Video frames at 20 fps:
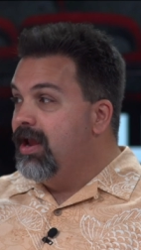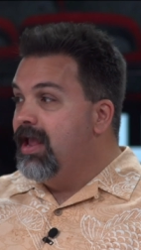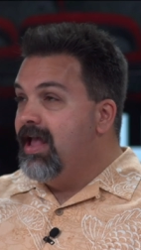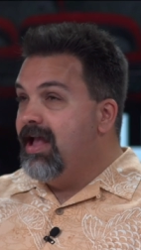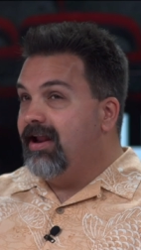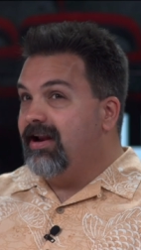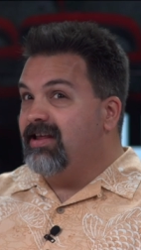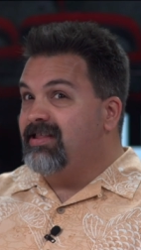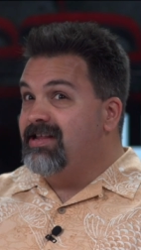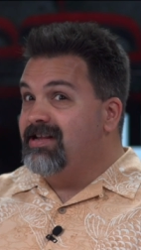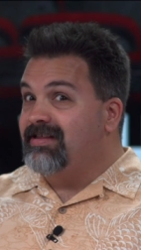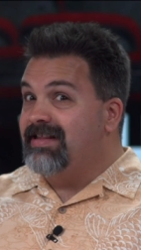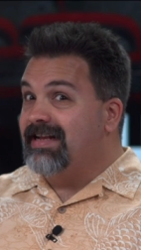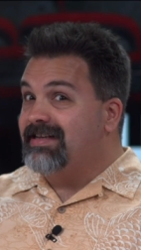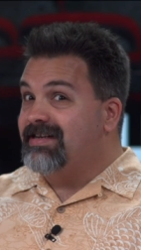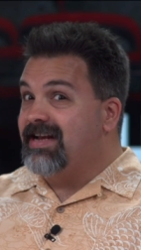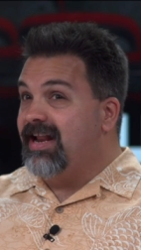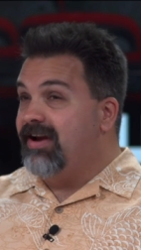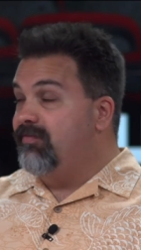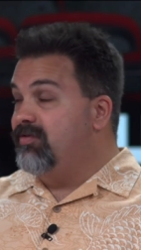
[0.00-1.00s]
mm -hmm. and I think
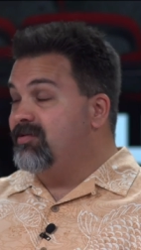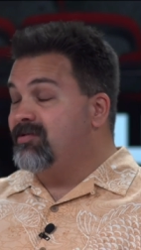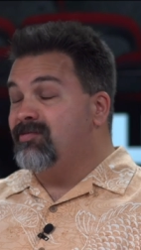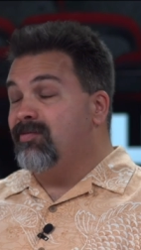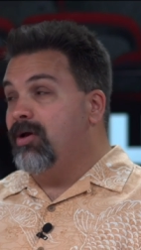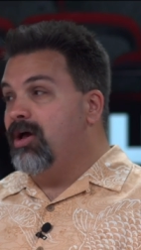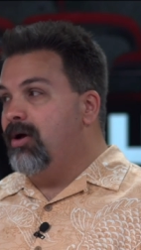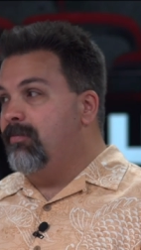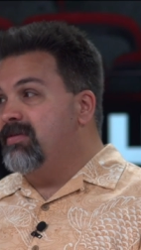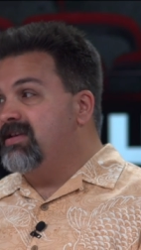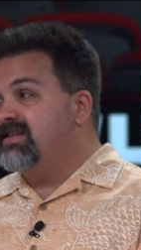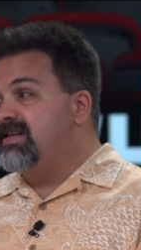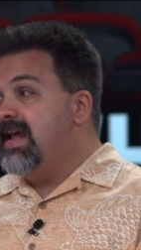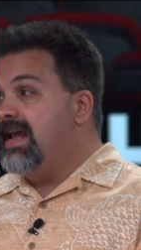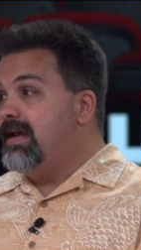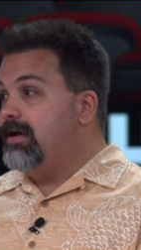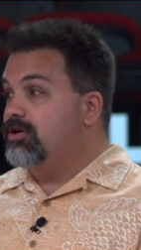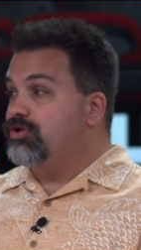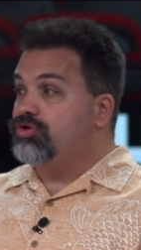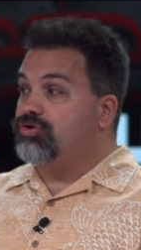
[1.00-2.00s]
that's kind of a, a
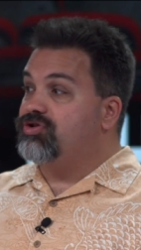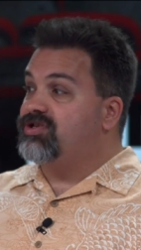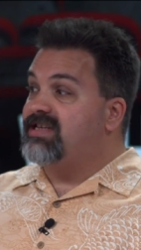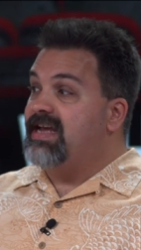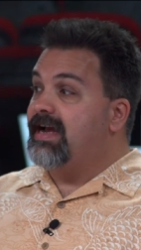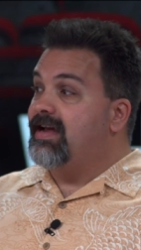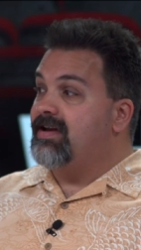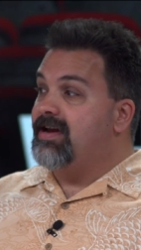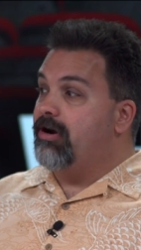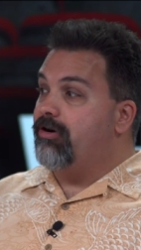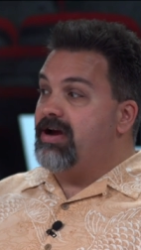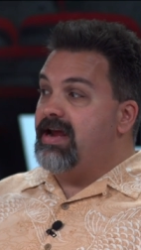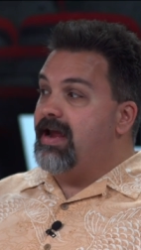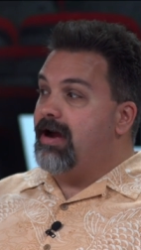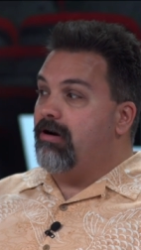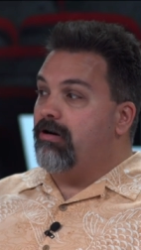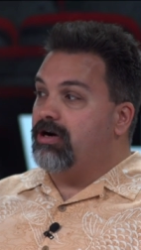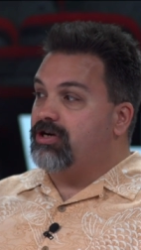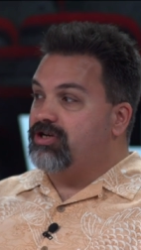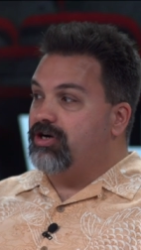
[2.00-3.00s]
mistake because your secondary
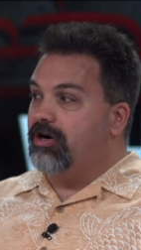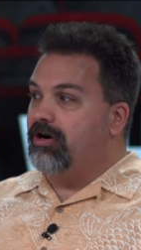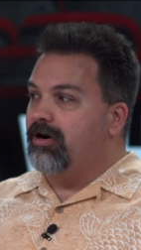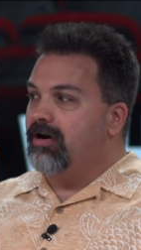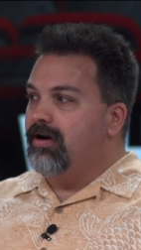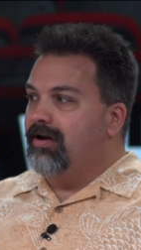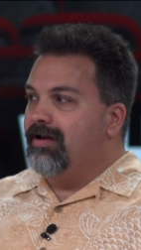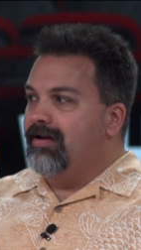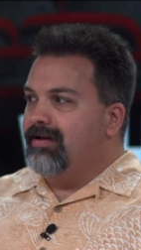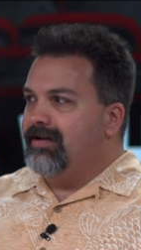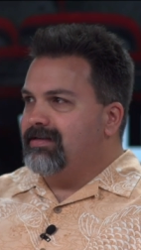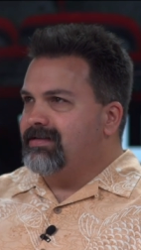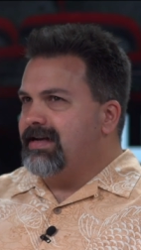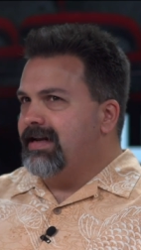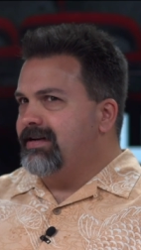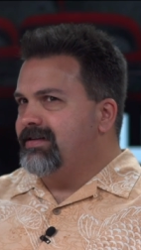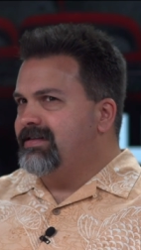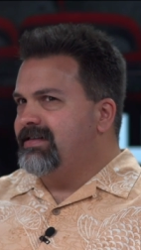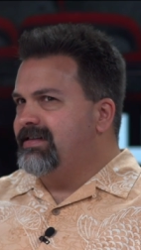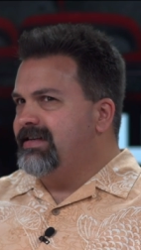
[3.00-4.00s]
character is
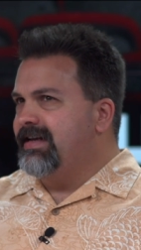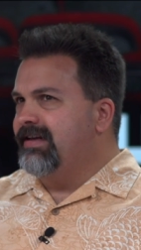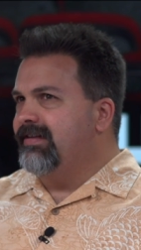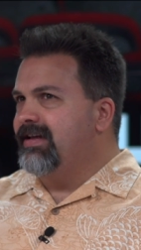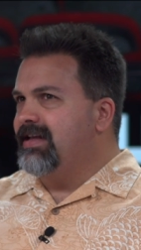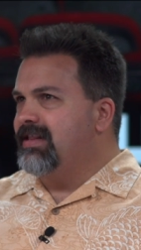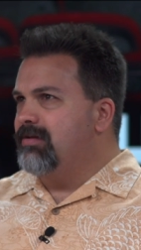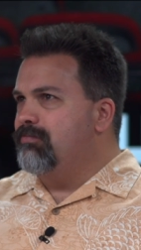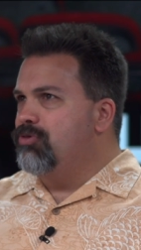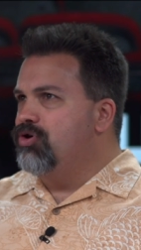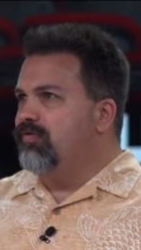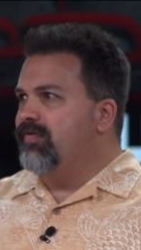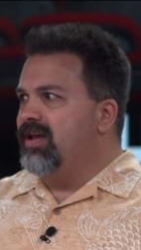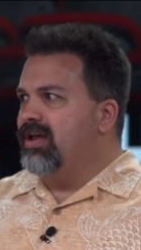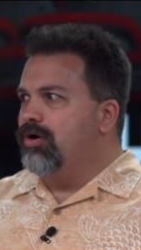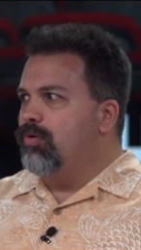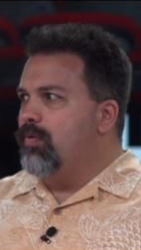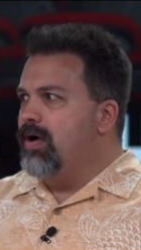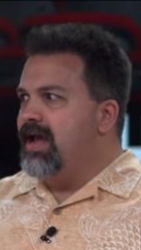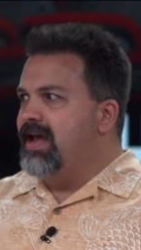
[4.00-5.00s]
kind of stealing the movie
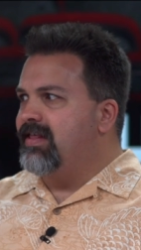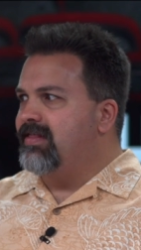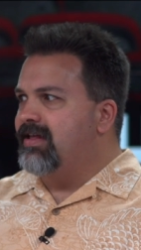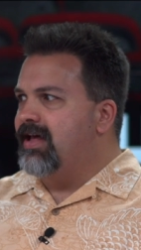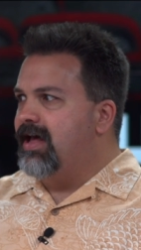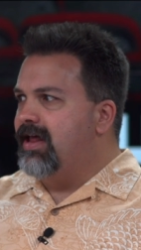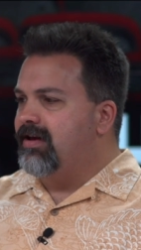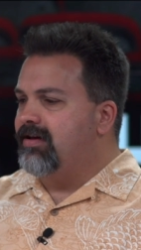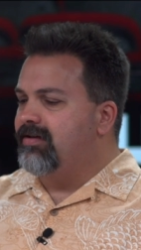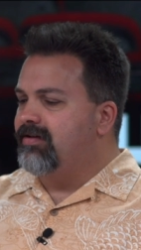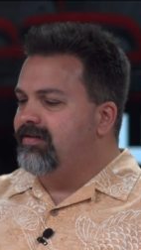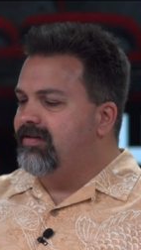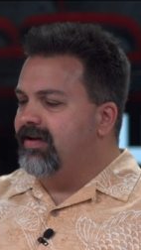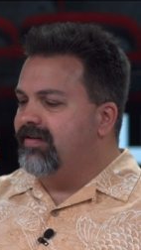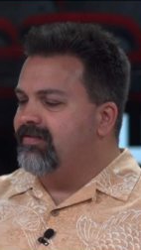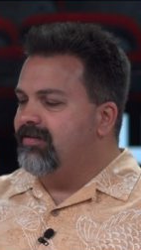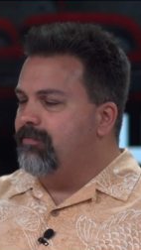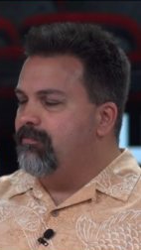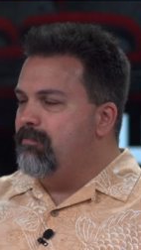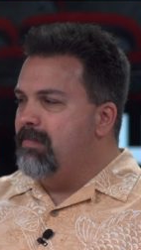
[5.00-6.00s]
in a way that
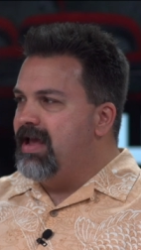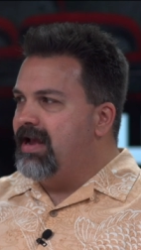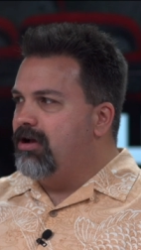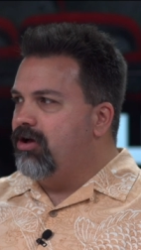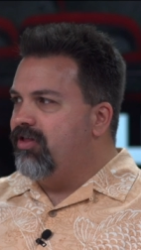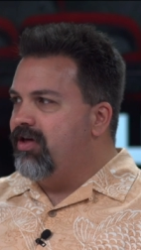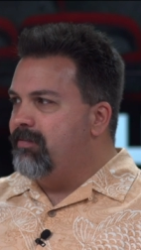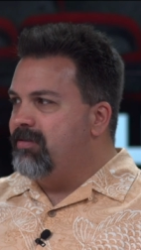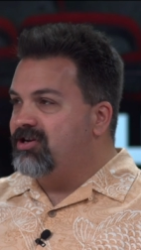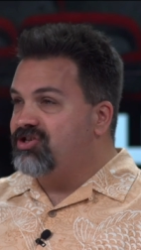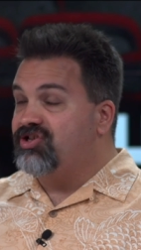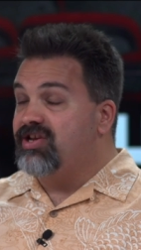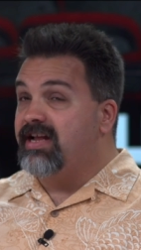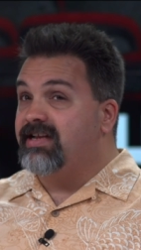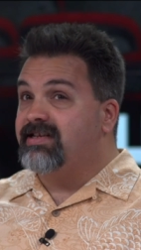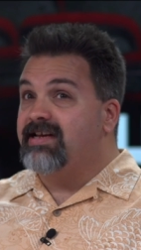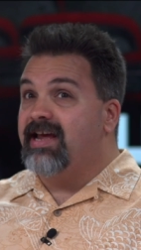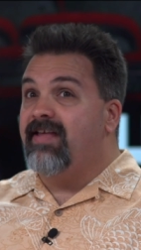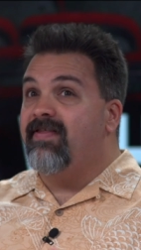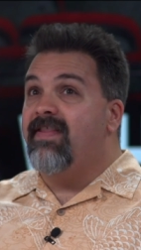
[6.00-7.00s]
doesn't make all that much
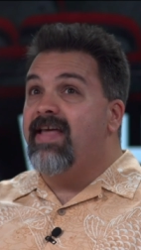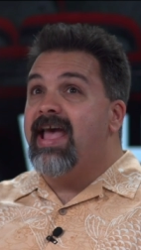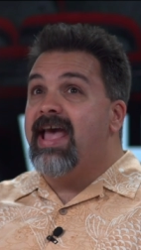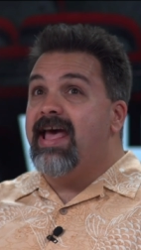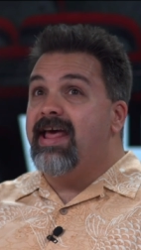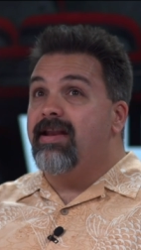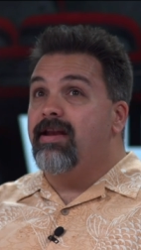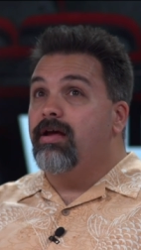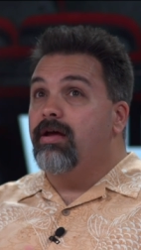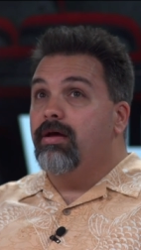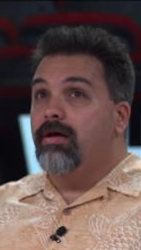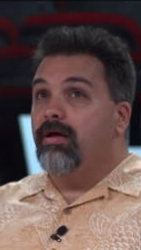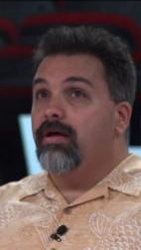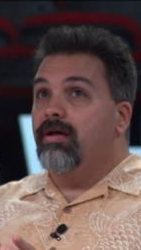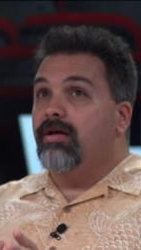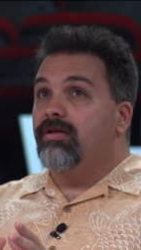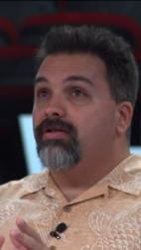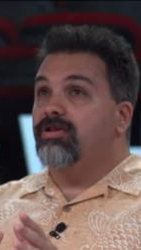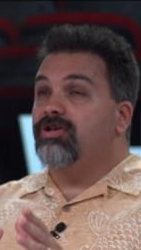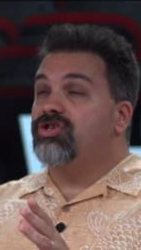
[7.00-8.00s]
sense. And then
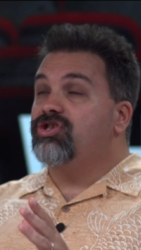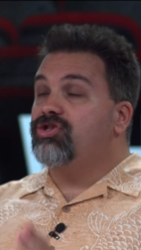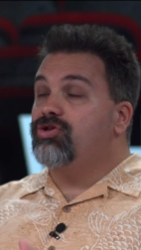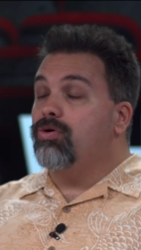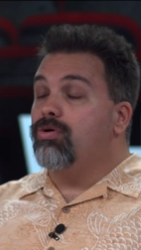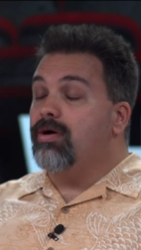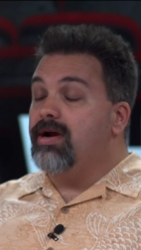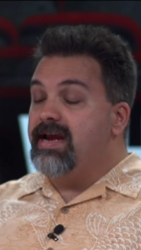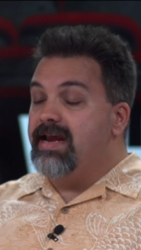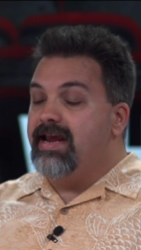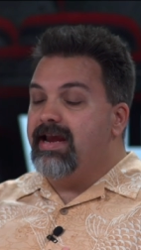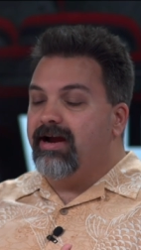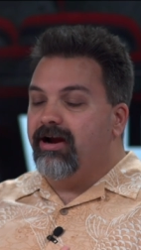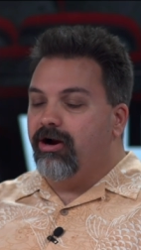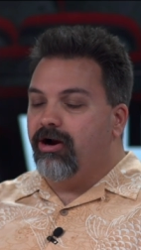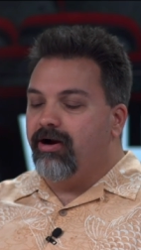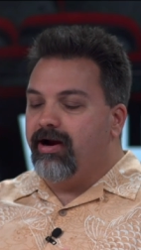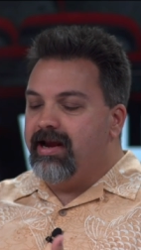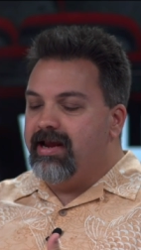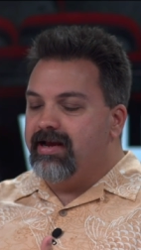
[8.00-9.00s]
the story
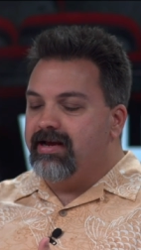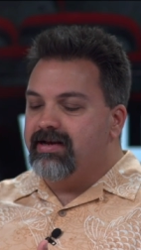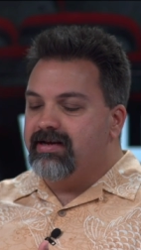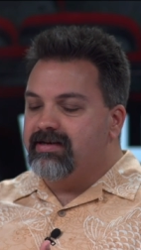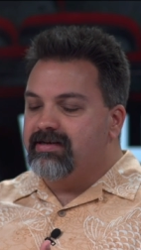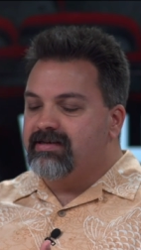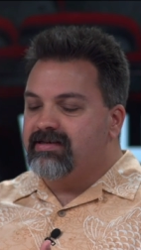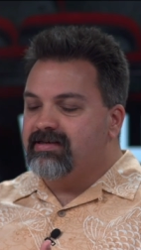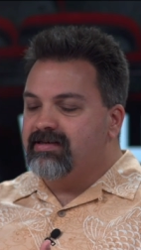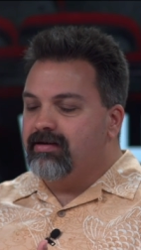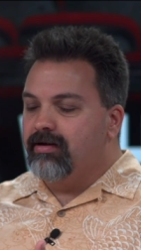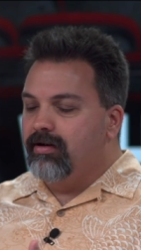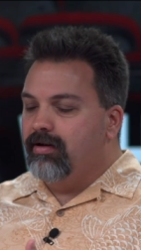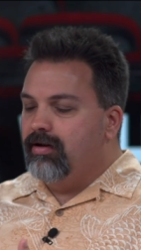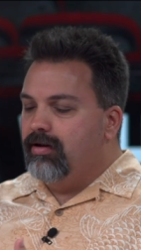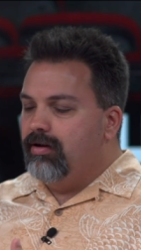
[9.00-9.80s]
here is,